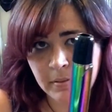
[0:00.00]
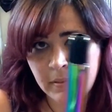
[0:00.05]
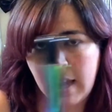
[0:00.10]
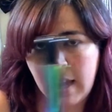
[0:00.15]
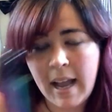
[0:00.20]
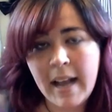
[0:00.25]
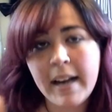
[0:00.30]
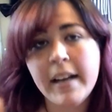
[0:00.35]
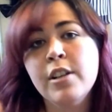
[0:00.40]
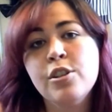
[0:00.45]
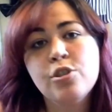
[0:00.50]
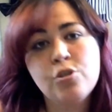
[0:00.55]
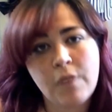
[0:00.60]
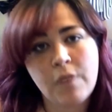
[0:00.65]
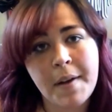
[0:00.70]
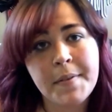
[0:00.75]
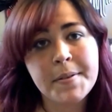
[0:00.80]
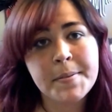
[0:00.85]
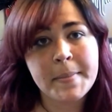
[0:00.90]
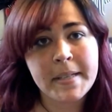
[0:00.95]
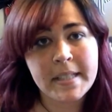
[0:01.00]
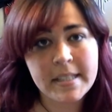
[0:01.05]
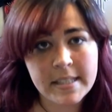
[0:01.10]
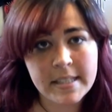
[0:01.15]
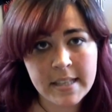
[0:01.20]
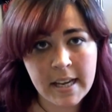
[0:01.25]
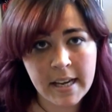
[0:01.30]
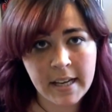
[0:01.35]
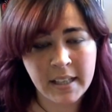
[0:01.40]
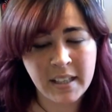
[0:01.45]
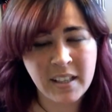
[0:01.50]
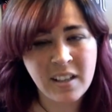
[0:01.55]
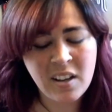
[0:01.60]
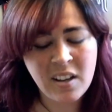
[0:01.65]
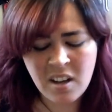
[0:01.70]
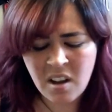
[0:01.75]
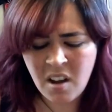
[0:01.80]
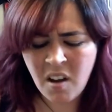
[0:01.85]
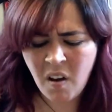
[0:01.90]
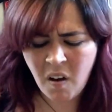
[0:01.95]
and it drives me insane.
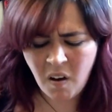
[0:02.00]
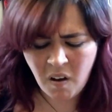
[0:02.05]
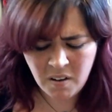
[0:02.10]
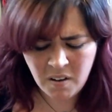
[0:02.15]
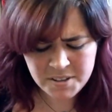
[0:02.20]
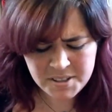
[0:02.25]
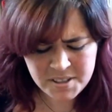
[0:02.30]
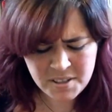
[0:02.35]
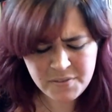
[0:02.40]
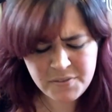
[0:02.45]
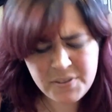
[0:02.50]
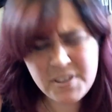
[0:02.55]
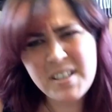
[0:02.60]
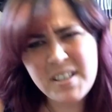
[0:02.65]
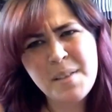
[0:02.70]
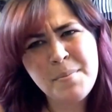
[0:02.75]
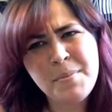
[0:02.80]
Also, for some